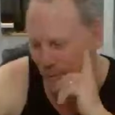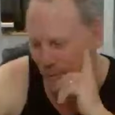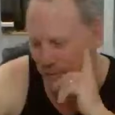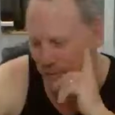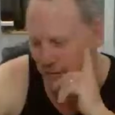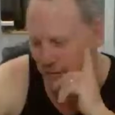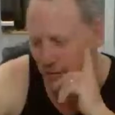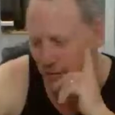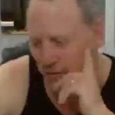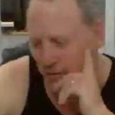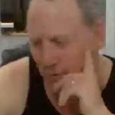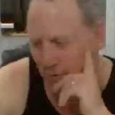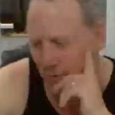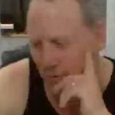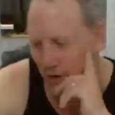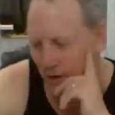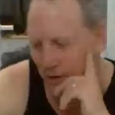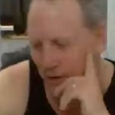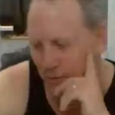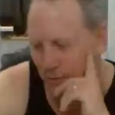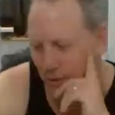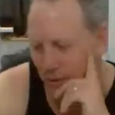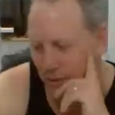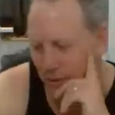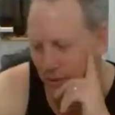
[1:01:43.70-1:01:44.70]
where's the
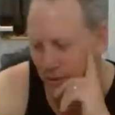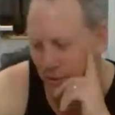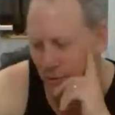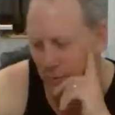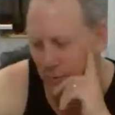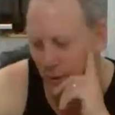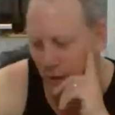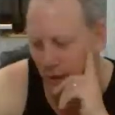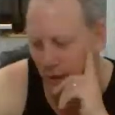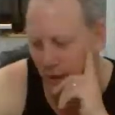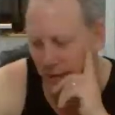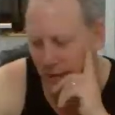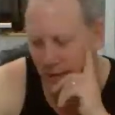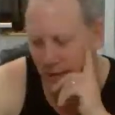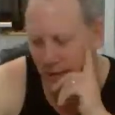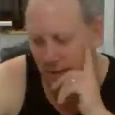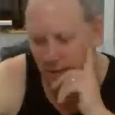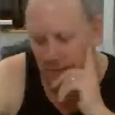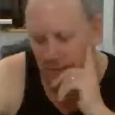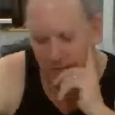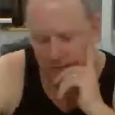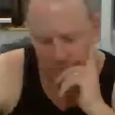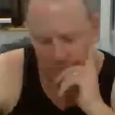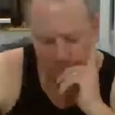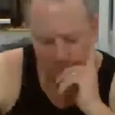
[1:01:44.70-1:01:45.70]
ship going to be
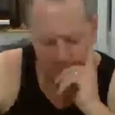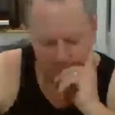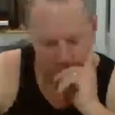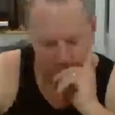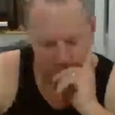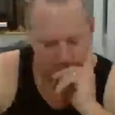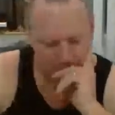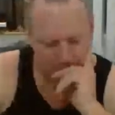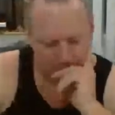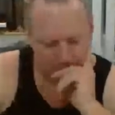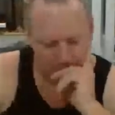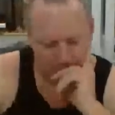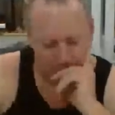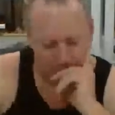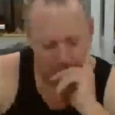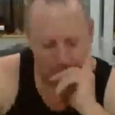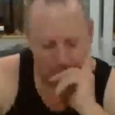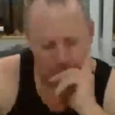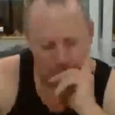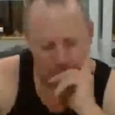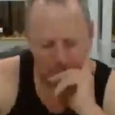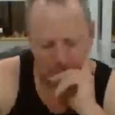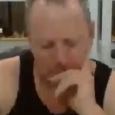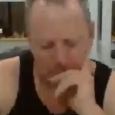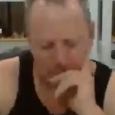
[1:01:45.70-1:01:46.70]
displayed?
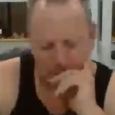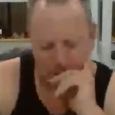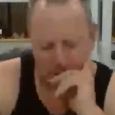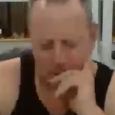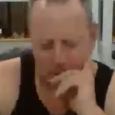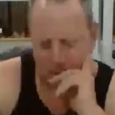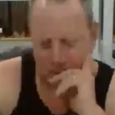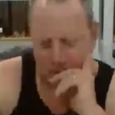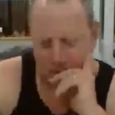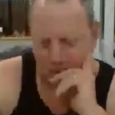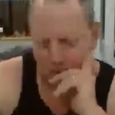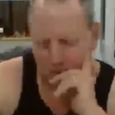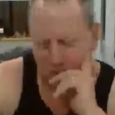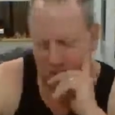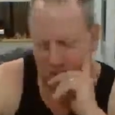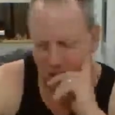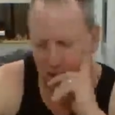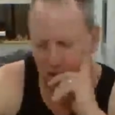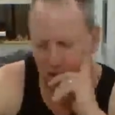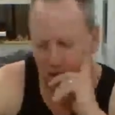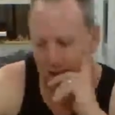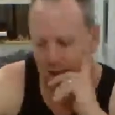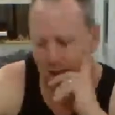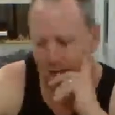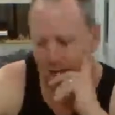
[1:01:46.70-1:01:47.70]
I know. I think
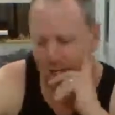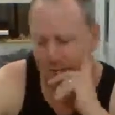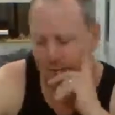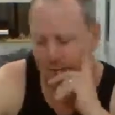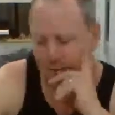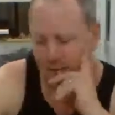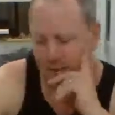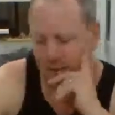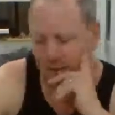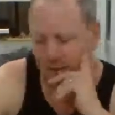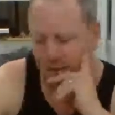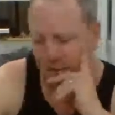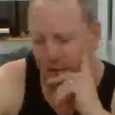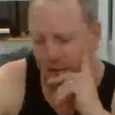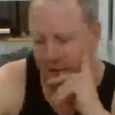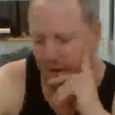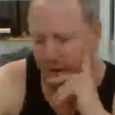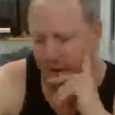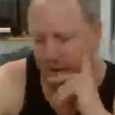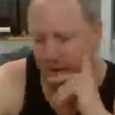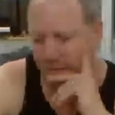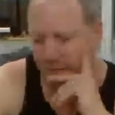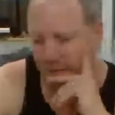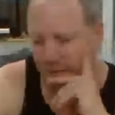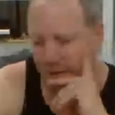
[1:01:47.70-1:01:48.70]
I'm going to
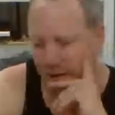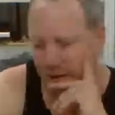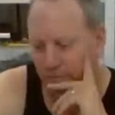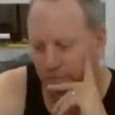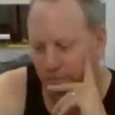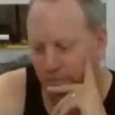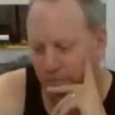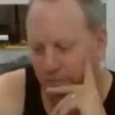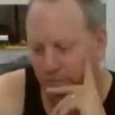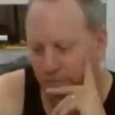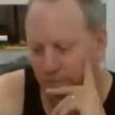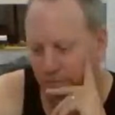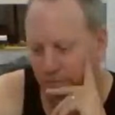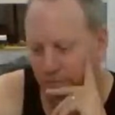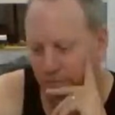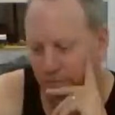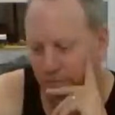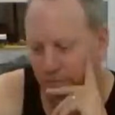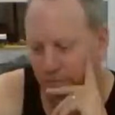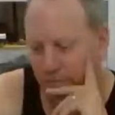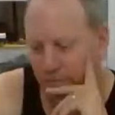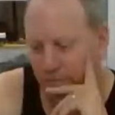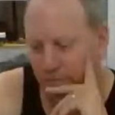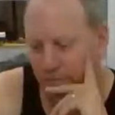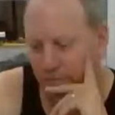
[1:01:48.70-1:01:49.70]
have
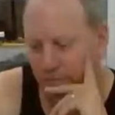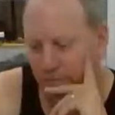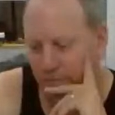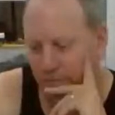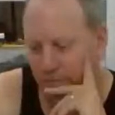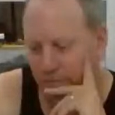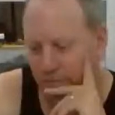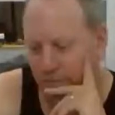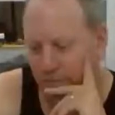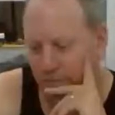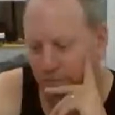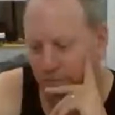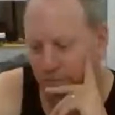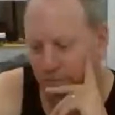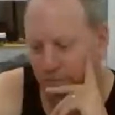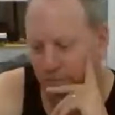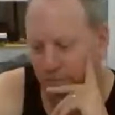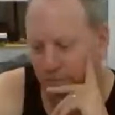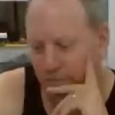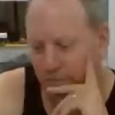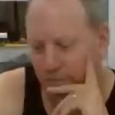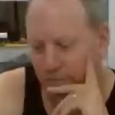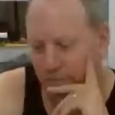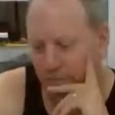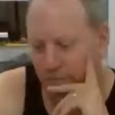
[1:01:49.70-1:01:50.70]
Viking Bay
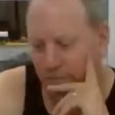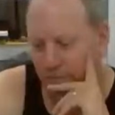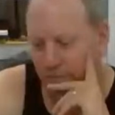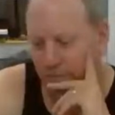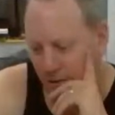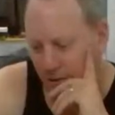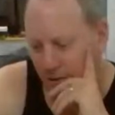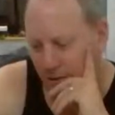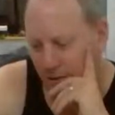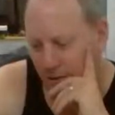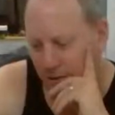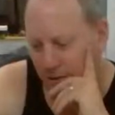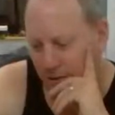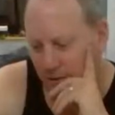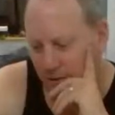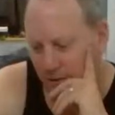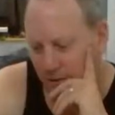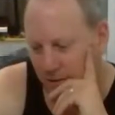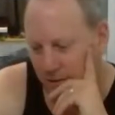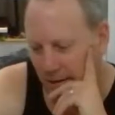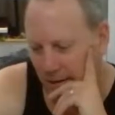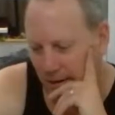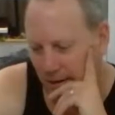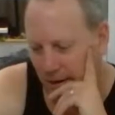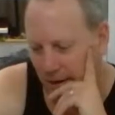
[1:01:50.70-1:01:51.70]
somewhere in
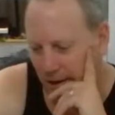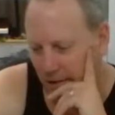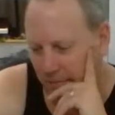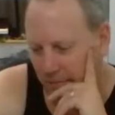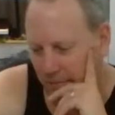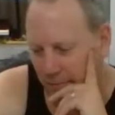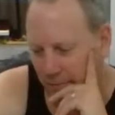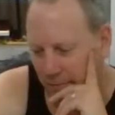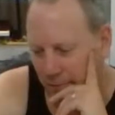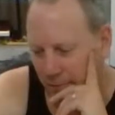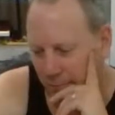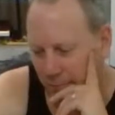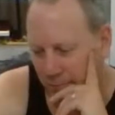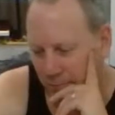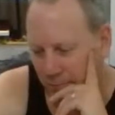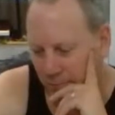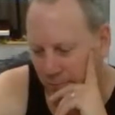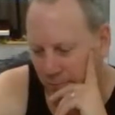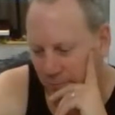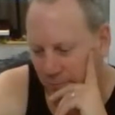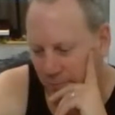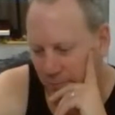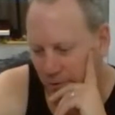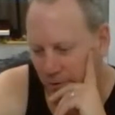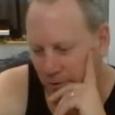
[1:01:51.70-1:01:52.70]
the Lego room,
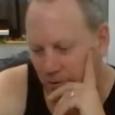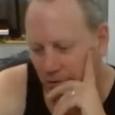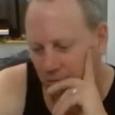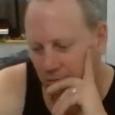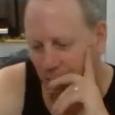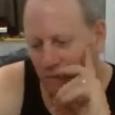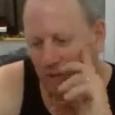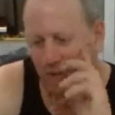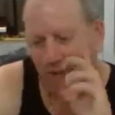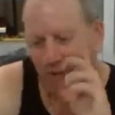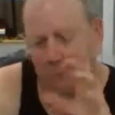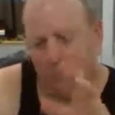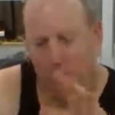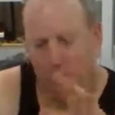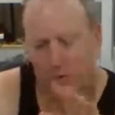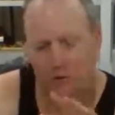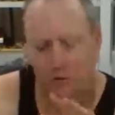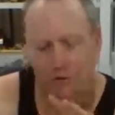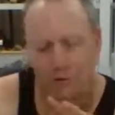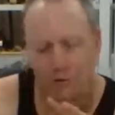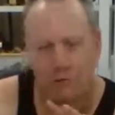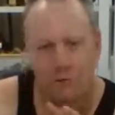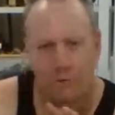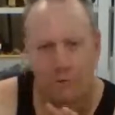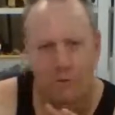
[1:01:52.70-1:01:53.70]
because once I
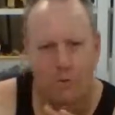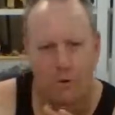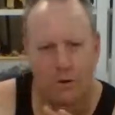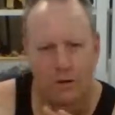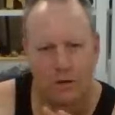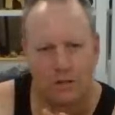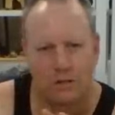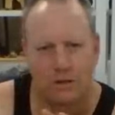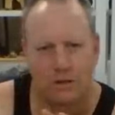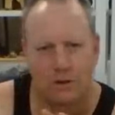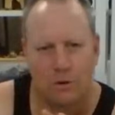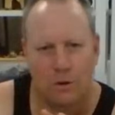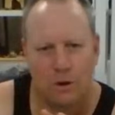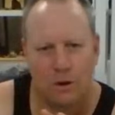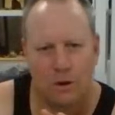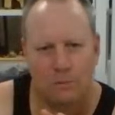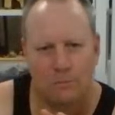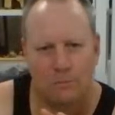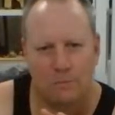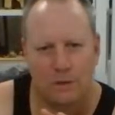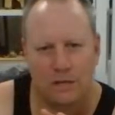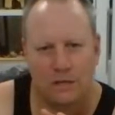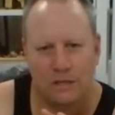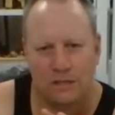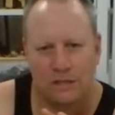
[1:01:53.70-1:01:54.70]
build the fort, it's
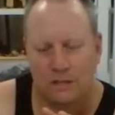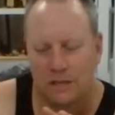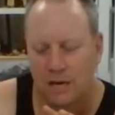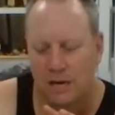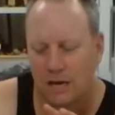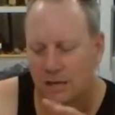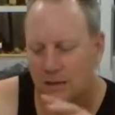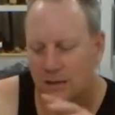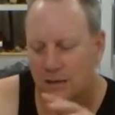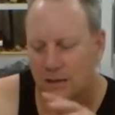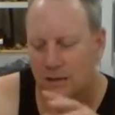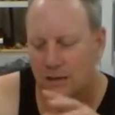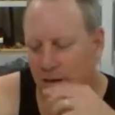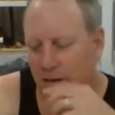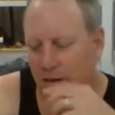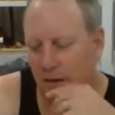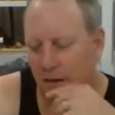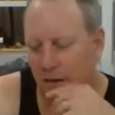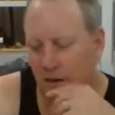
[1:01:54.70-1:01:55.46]
quite a big set.